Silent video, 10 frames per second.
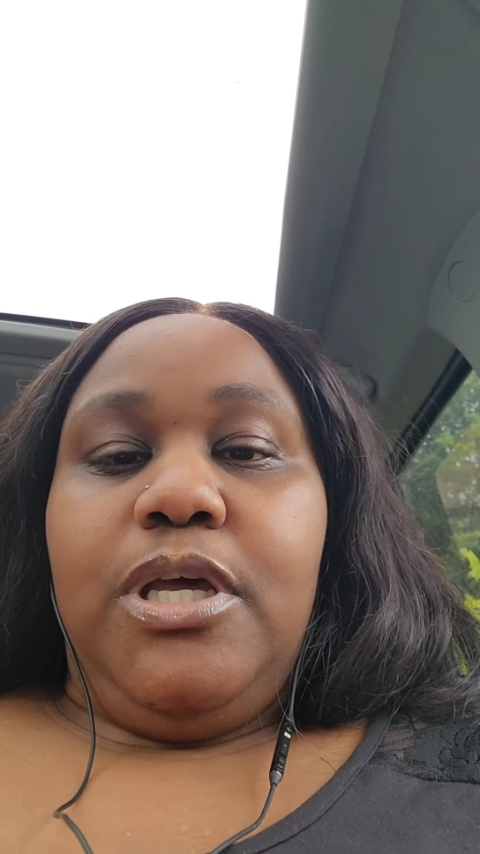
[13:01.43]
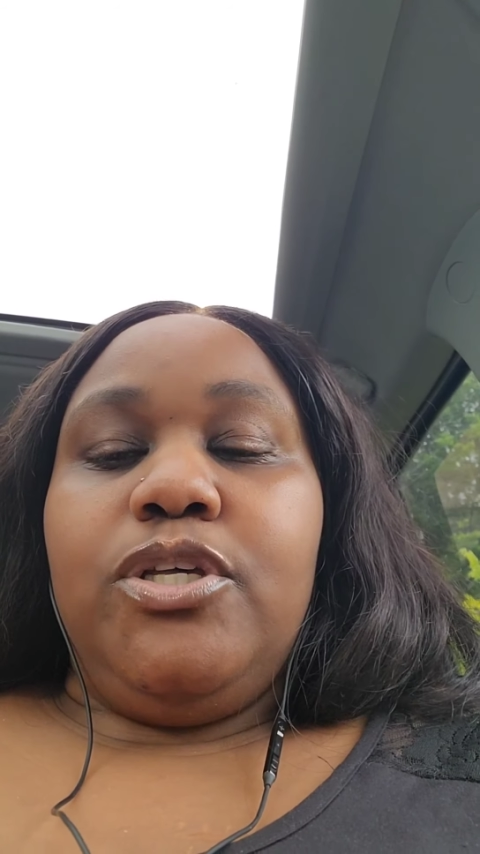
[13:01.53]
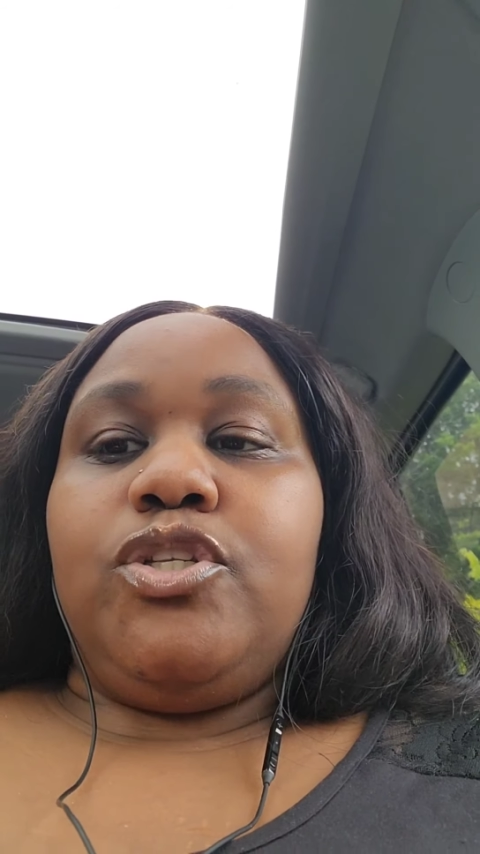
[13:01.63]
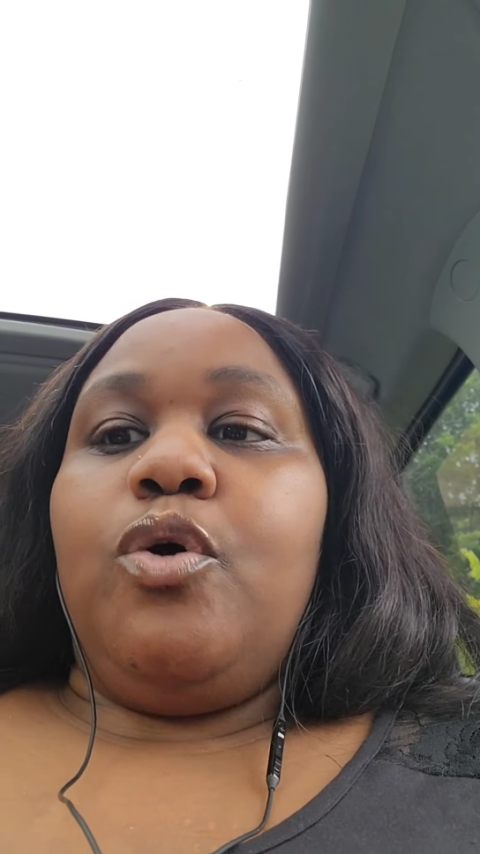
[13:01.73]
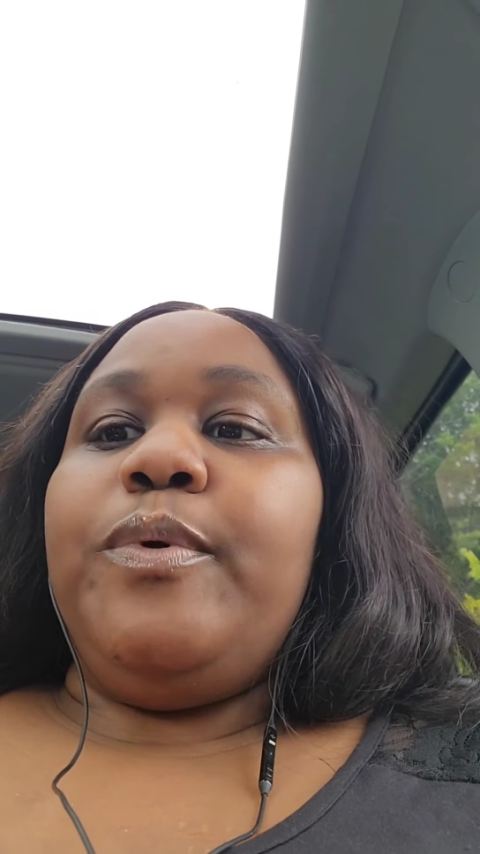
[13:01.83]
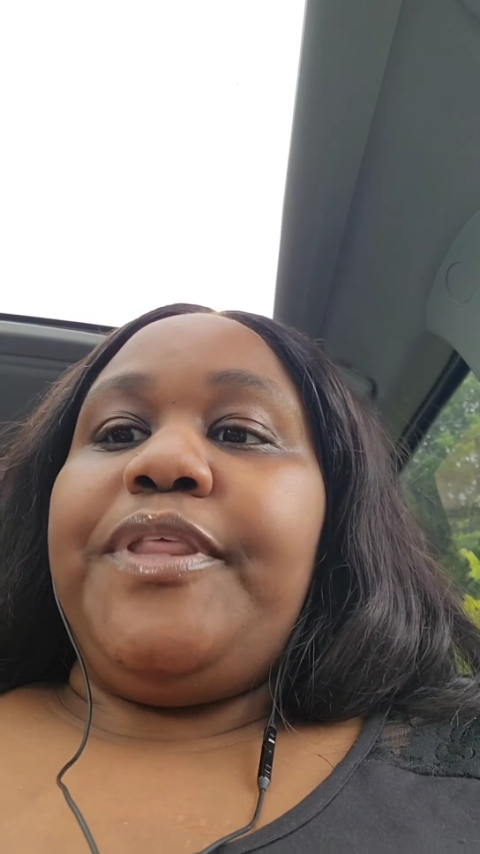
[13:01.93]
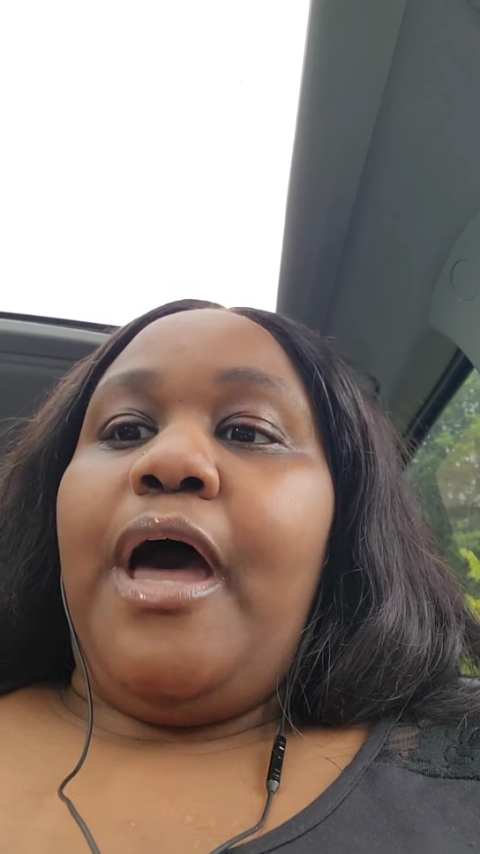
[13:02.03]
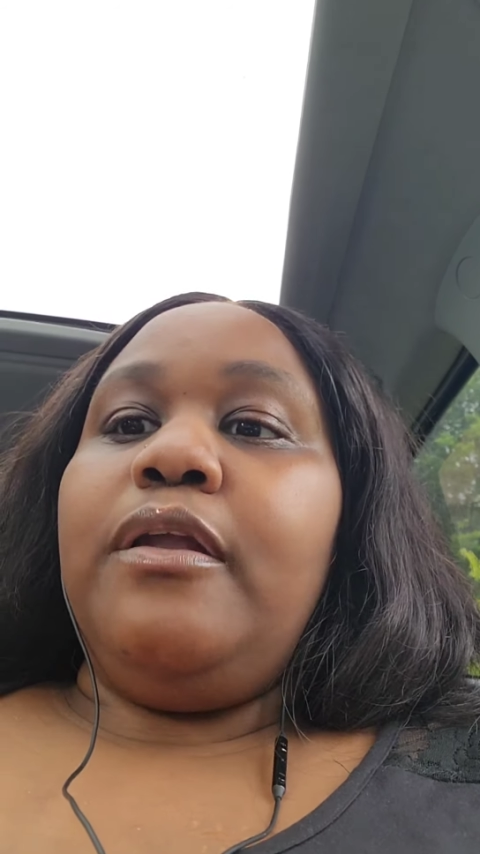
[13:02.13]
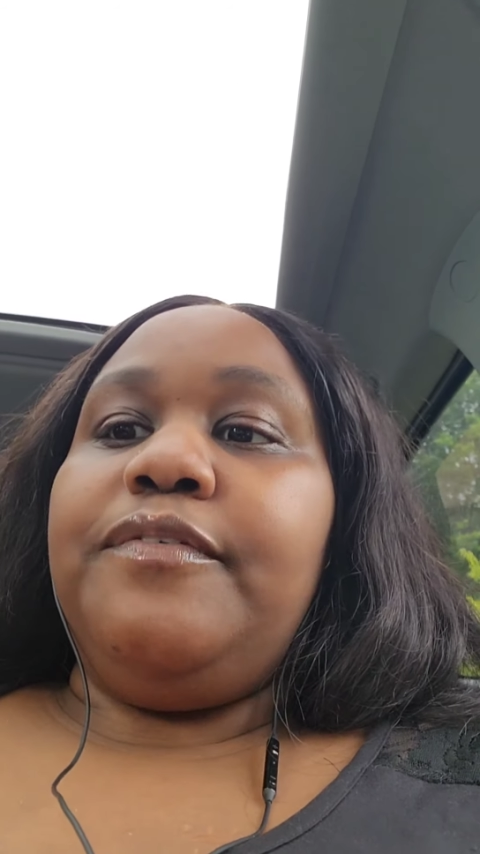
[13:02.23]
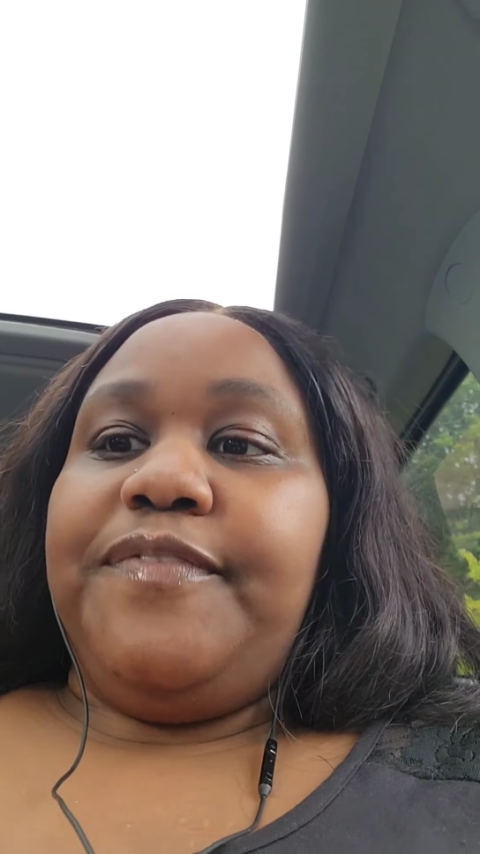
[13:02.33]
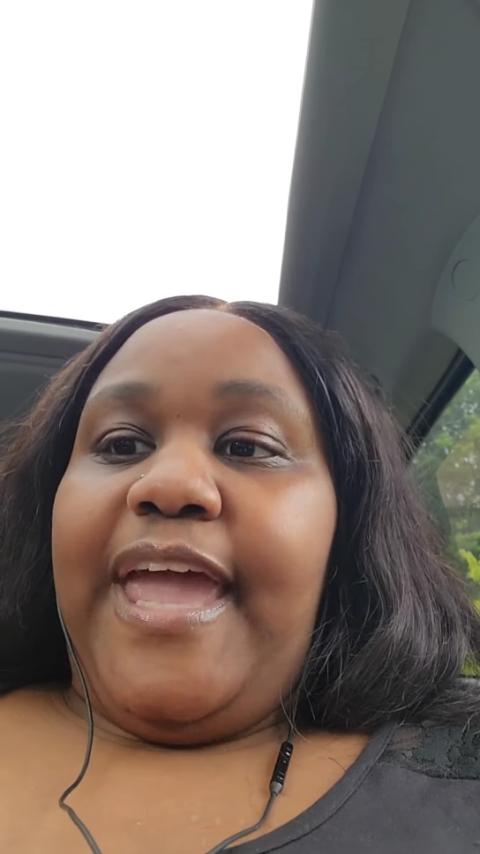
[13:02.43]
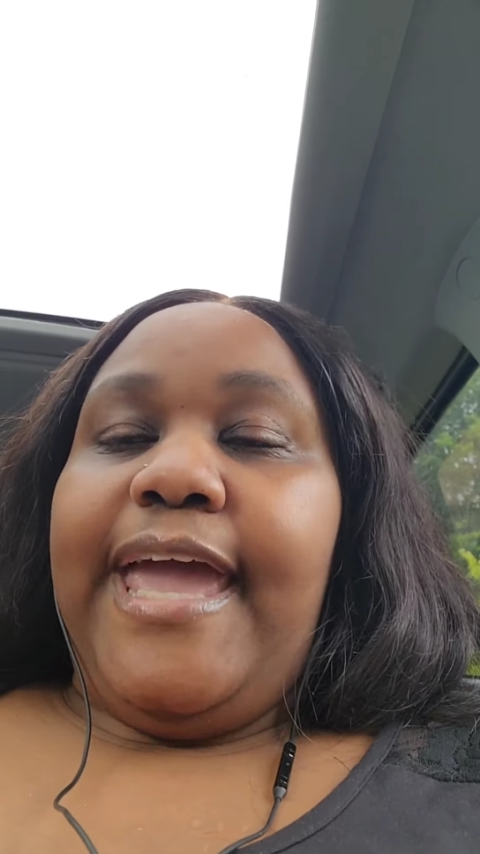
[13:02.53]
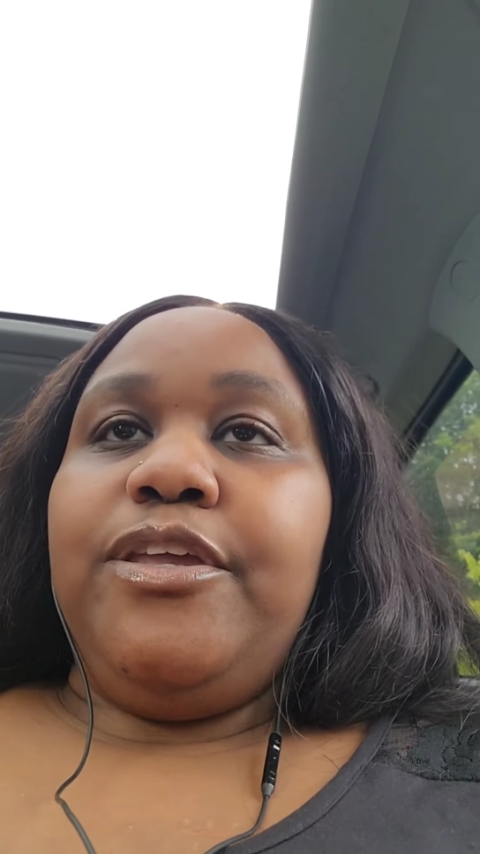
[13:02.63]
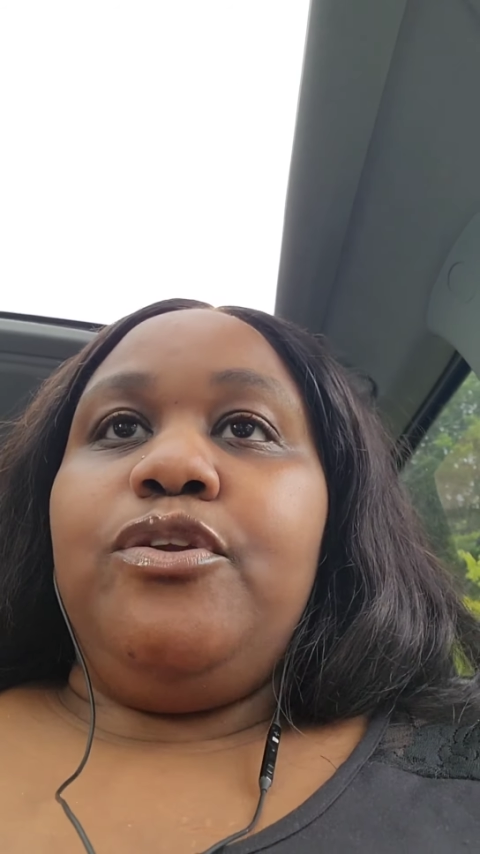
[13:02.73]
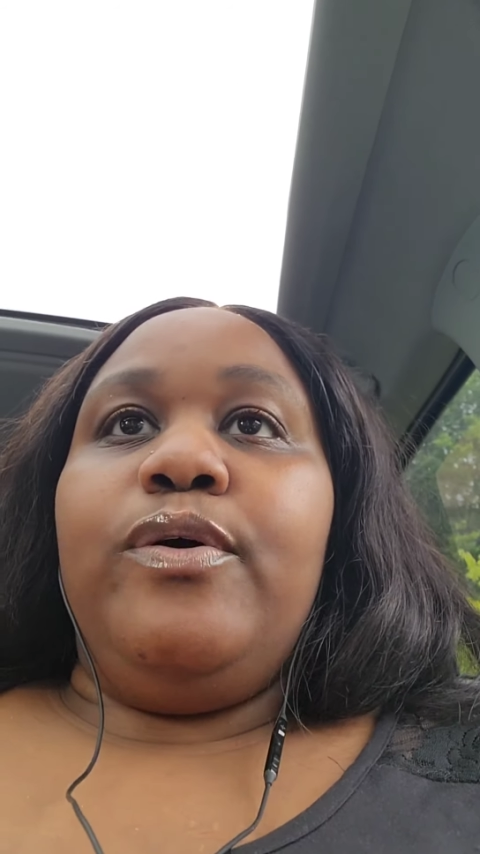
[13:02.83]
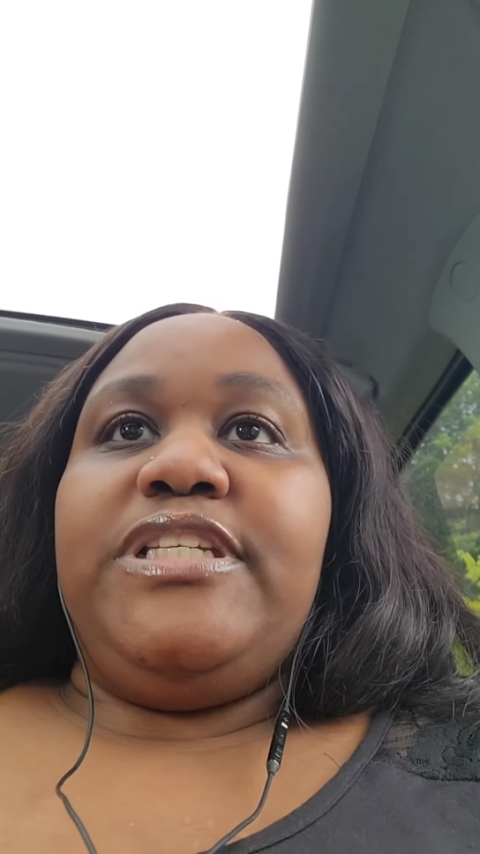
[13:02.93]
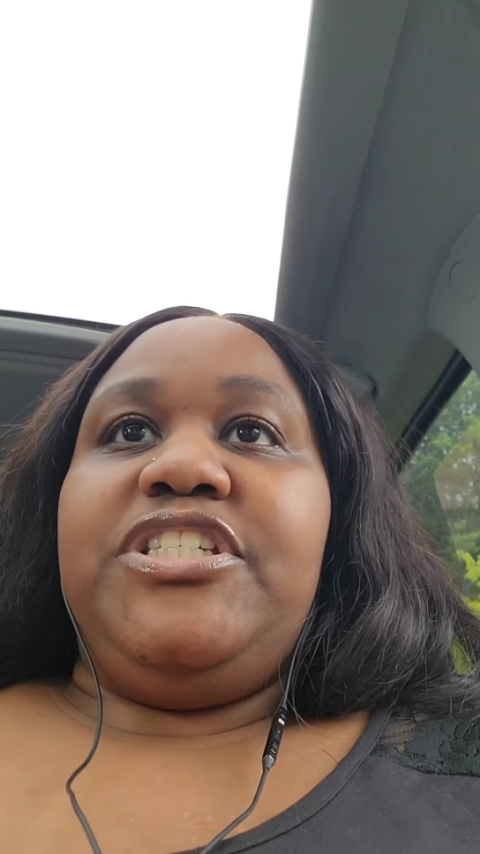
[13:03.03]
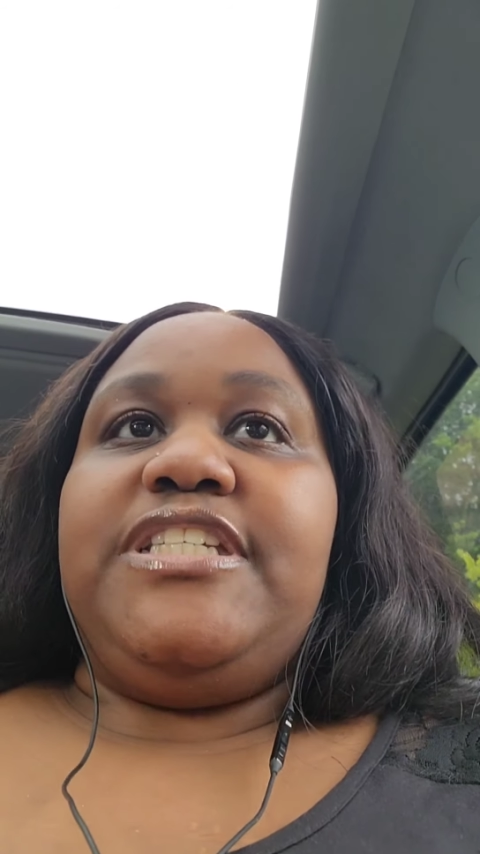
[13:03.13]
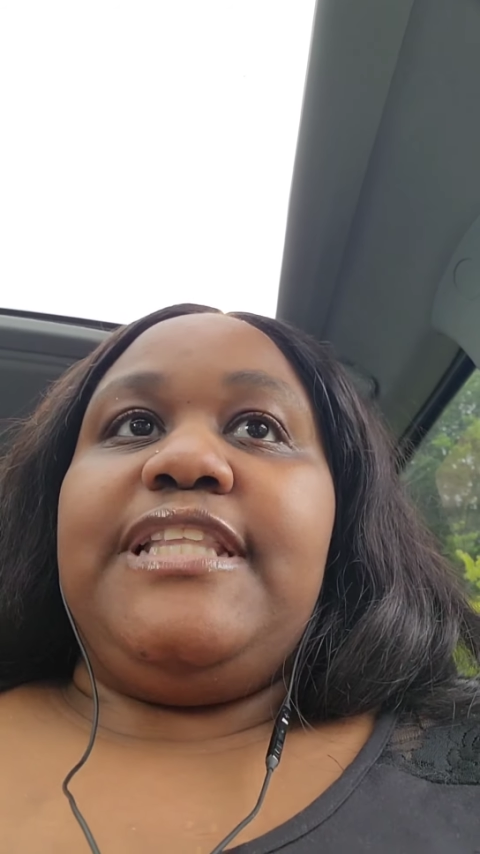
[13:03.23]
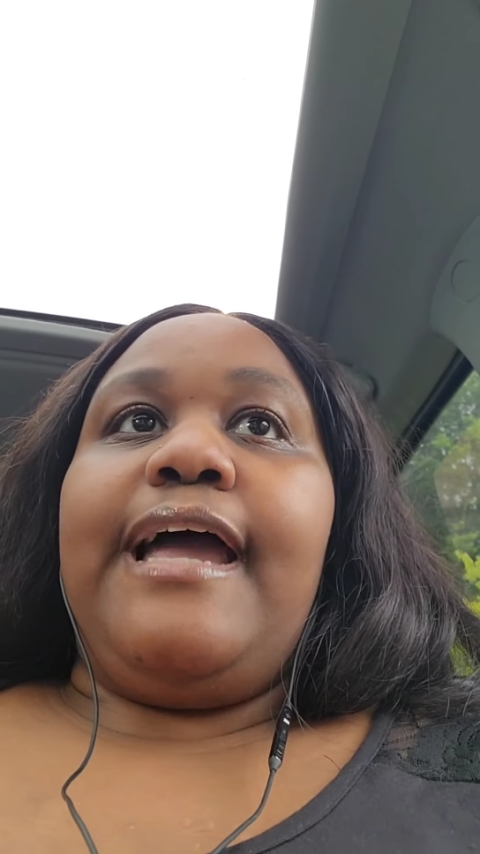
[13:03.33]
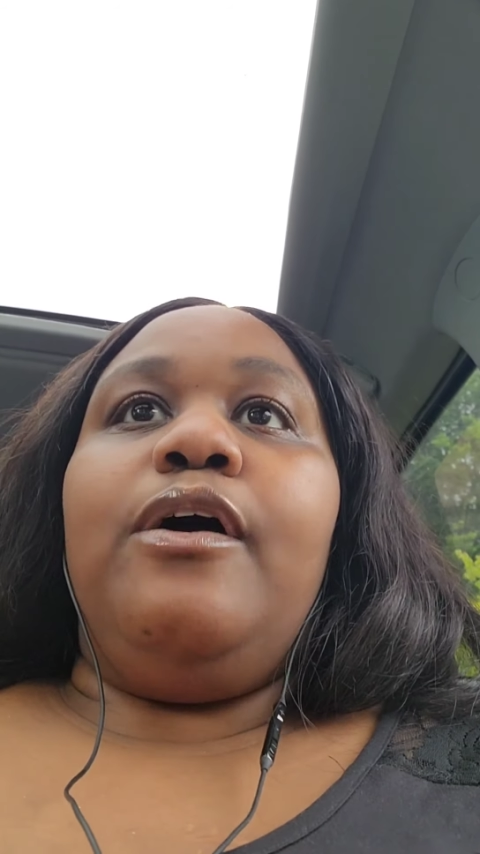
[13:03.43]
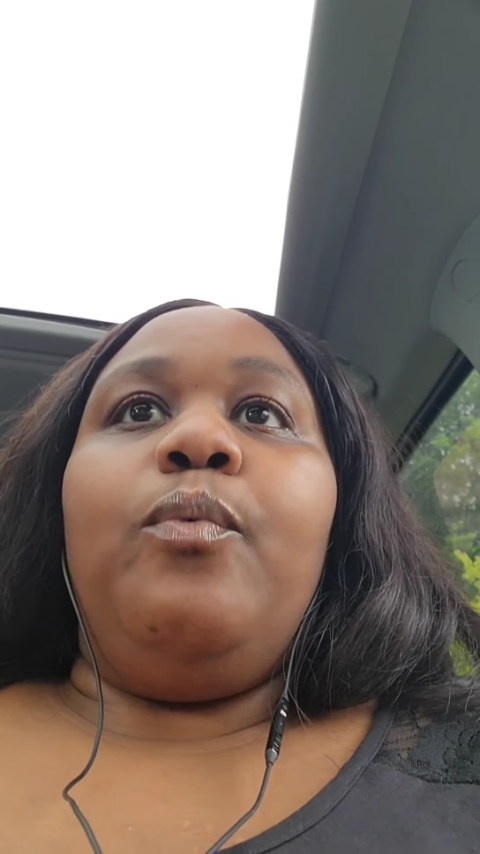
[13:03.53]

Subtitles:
So with all of that, you know, it's just like a